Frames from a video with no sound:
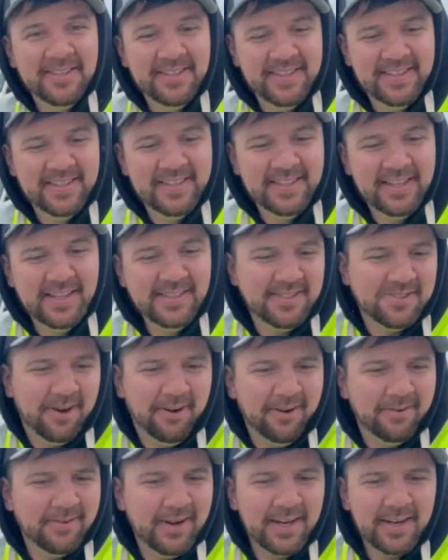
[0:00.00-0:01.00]
Okay. It
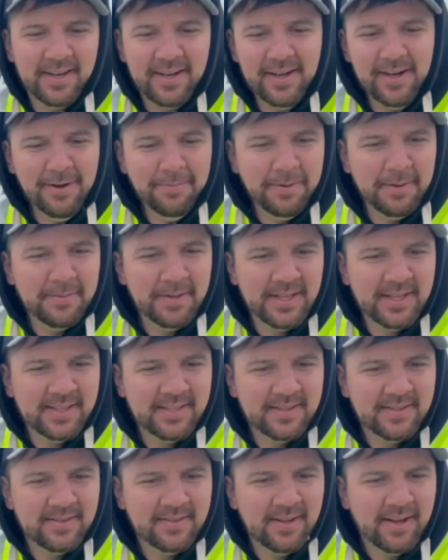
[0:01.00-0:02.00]
started right up. I
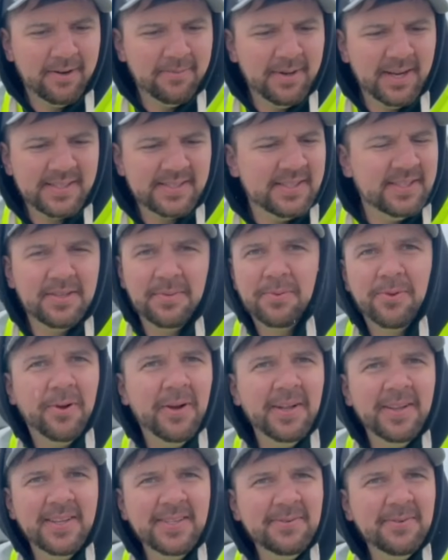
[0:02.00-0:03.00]
mean, airbags didn't
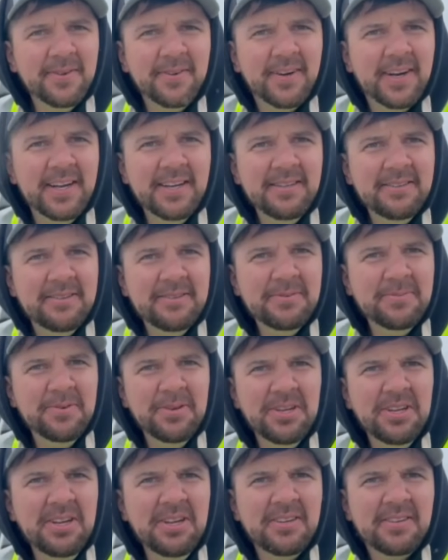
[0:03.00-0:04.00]
deploy in this one, right? That's
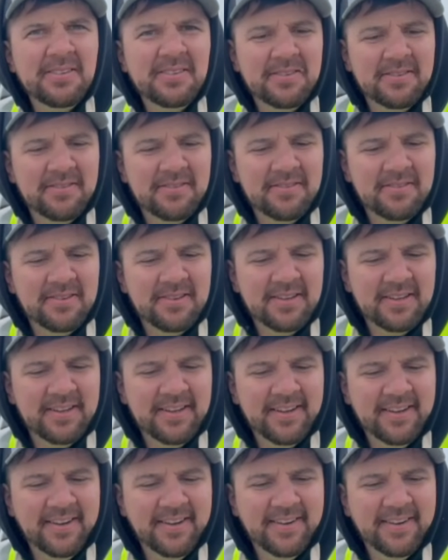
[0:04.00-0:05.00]
pretty good. I
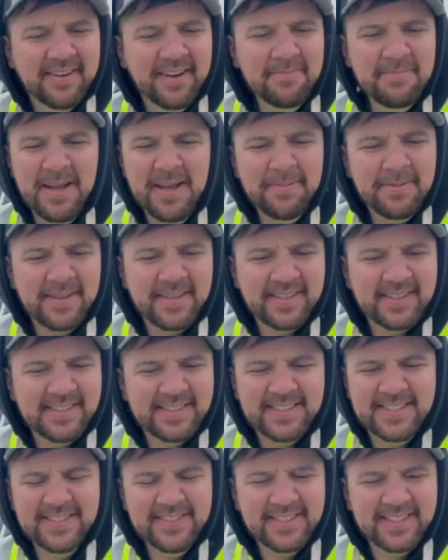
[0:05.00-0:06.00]
don't remember. I'm happy.
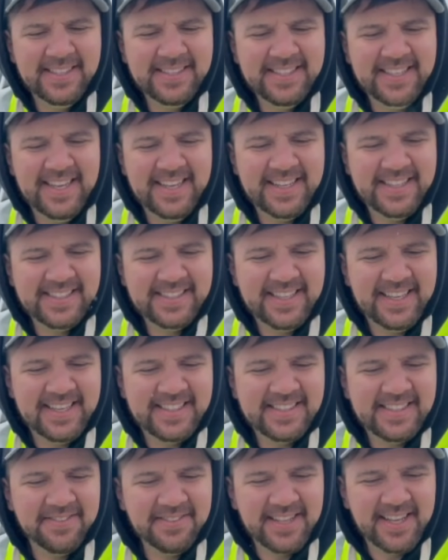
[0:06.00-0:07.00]
Let's do it. Let's get it. Let's get
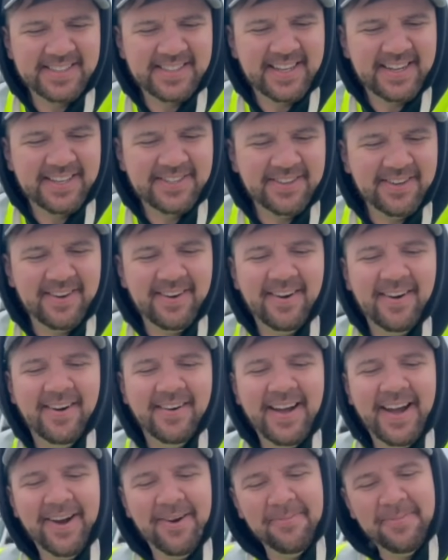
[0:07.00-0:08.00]
it. 7,900. Oh,
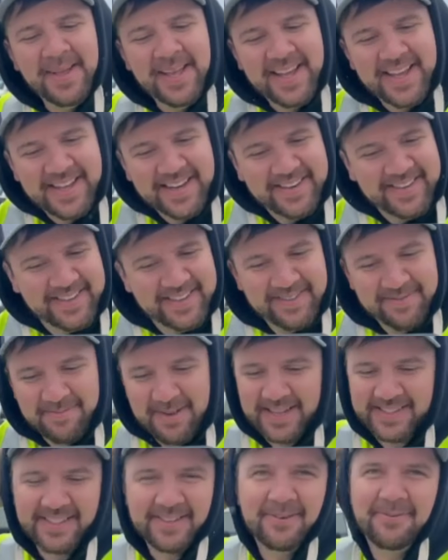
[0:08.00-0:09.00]
outbid.
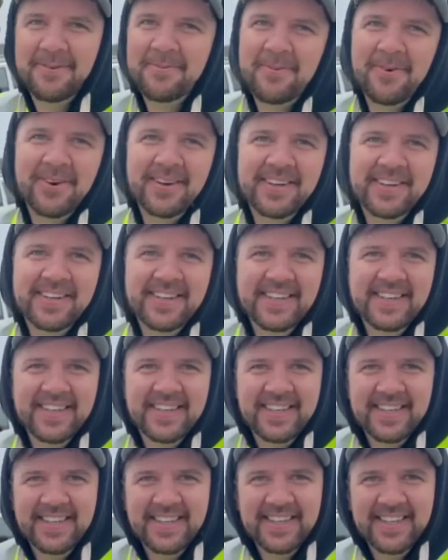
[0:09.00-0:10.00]
Mexico, one more.
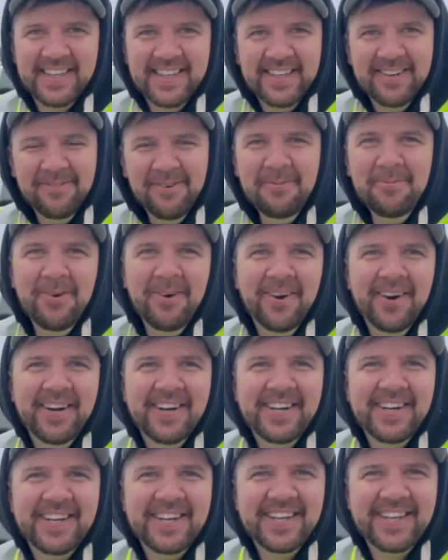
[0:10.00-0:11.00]
One
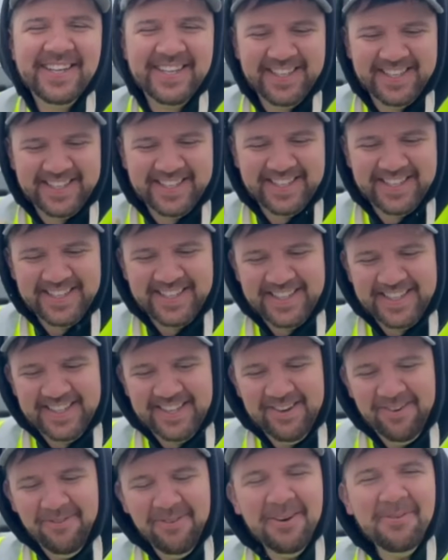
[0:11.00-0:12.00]
more.
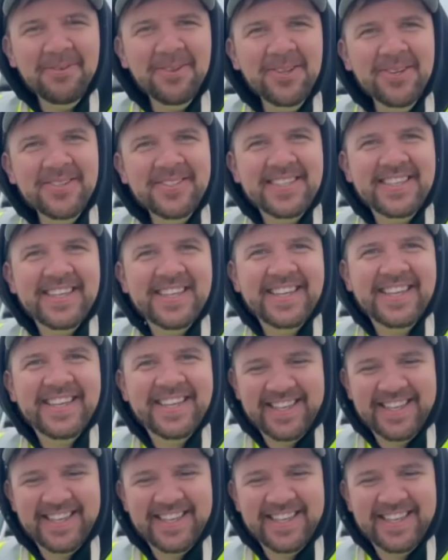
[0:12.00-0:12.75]
What if we lose it?